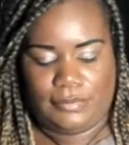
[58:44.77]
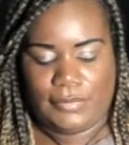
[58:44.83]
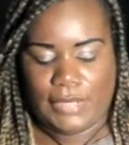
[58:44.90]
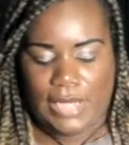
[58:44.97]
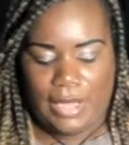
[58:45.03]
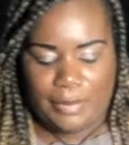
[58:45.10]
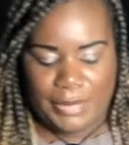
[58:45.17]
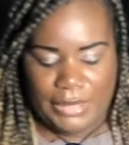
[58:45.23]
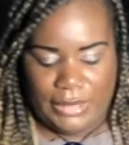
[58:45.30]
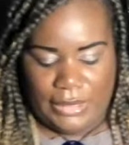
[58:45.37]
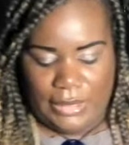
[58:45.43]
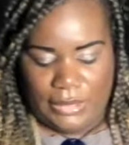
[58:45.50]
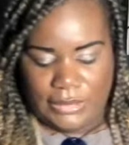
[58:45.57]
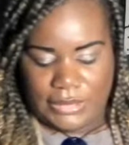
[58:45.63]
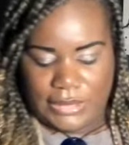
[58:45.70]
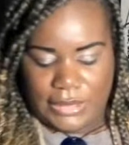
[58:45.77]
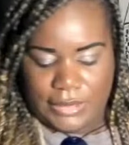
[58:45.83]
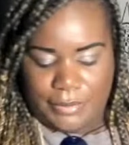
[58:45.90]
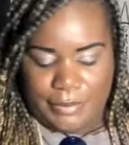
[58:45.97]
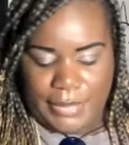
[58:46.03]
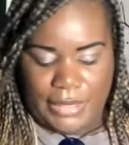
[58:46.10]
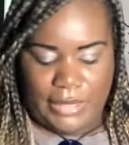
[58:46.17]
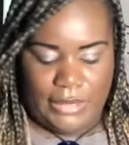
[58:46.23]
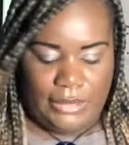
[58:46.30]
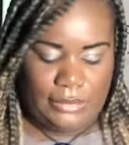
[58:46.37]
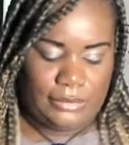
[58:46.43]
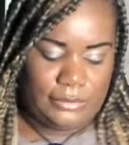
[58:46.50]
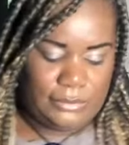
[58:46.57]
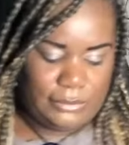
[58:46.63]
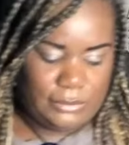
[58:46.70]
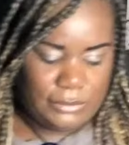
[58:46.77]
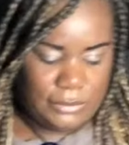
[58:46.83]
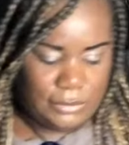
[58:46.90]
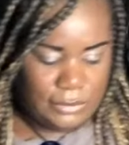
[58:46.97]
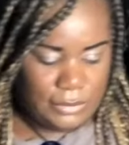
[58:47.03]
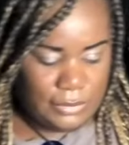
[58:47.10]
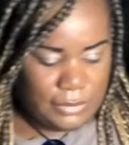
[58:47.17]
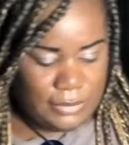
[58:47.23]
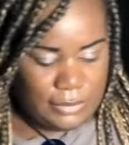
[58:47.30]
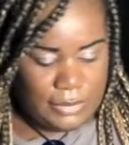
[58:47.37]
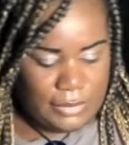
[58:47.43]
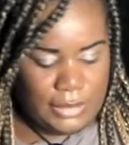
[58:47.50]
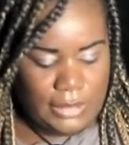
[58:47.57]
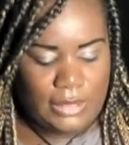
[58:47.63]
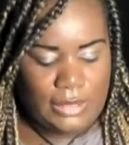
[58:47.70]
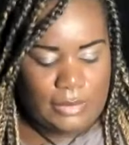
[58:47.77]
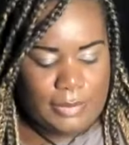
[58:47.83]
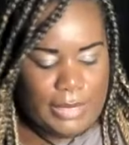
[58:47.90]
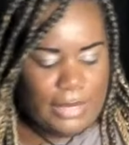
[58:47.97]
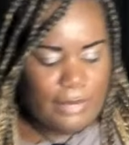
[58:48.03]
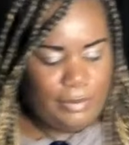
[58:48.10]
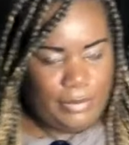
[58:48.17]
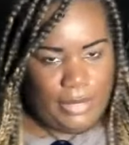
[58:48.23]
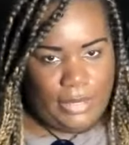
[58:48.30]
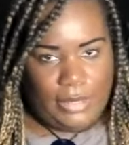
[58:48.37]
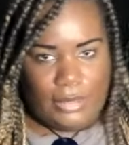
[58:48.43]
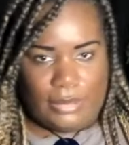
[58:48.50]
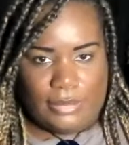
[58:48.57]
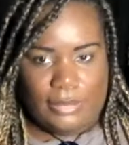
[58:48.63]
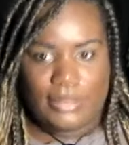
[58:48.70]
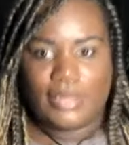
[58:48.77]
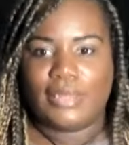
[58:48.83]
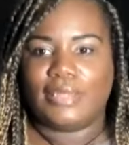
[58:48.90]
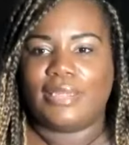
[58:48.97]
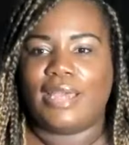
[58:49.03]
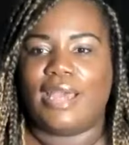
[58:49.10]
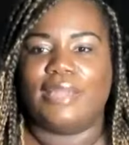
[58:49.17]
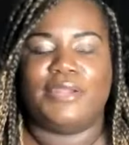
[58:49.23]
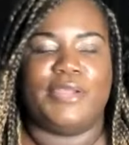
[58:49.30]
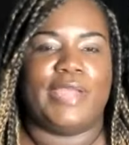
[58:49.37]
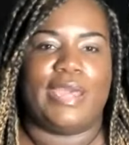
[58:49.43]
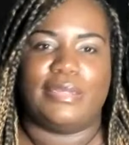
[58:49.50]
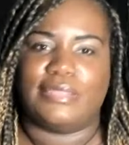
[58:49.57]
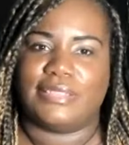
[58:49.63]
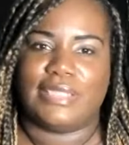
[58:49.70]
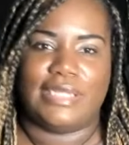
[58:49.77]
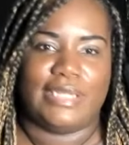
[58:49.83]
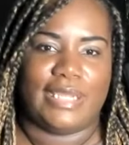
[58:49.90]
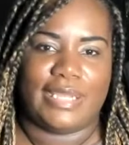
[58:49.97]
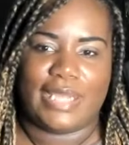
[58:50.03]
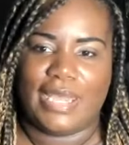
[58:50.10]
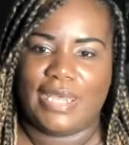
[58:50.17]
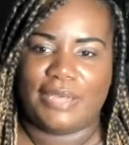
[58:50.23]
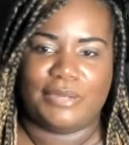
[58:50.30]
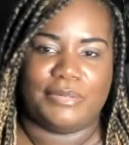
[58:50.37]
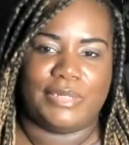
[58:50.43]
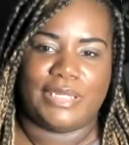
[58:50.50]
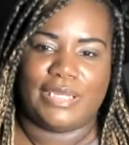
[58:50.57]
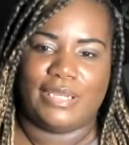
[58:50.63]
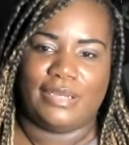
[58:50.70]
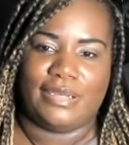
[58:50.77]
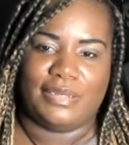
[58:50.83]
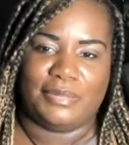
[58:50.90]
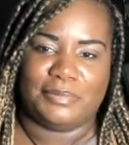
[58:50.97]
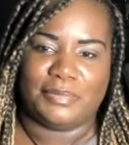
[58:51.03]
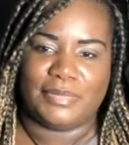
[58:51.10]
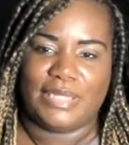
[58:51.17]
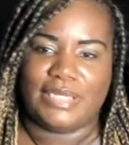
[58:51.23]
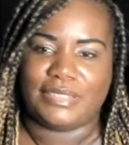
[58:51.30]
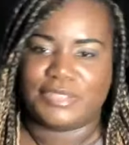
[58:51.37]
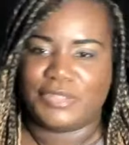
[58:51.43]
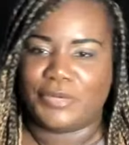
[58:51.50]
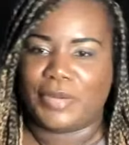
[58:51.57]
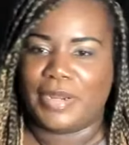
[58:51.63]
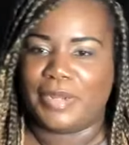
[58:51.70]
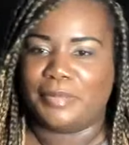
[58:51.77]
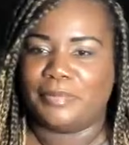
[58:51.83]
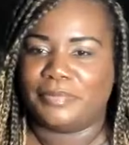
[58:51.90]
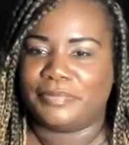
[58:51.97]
I be getting to the money. Everybody mad. Yeah, I know y'all done seen that guy on Instagram.